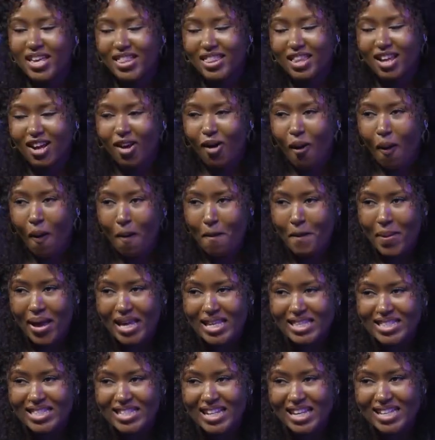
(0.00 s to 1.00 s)
in the
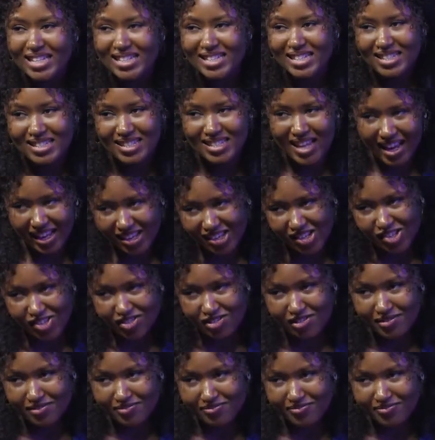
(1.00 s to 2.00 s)
comment section.